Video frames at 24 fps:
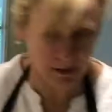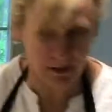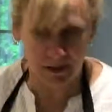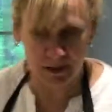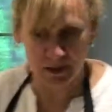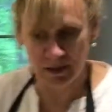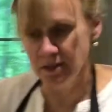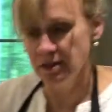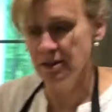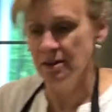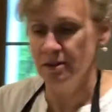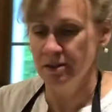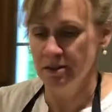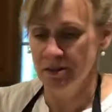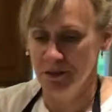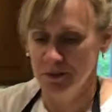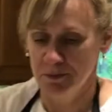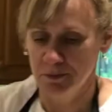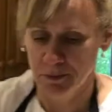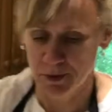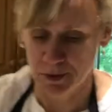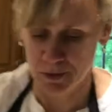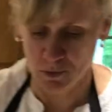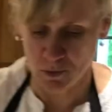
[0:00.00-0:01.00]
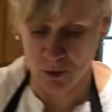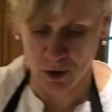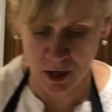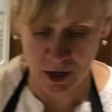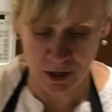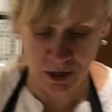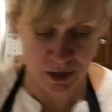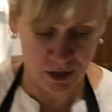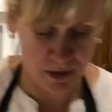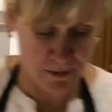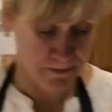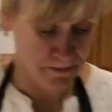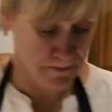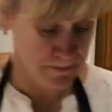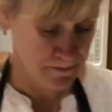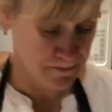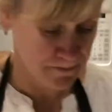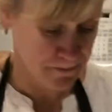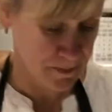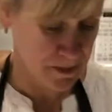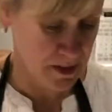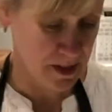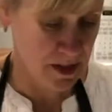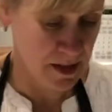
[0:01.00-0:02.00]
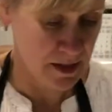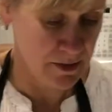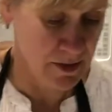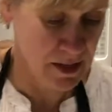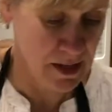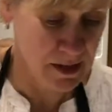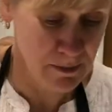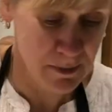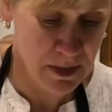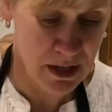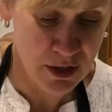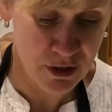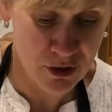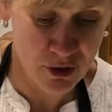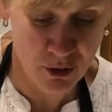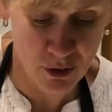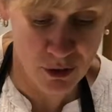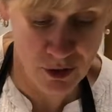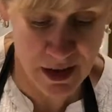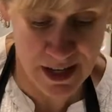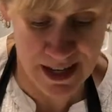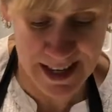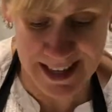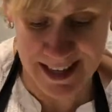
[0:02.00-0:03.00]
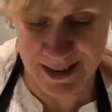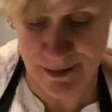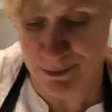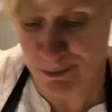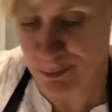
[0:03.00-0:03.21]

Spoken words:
But wash them and then make sure they get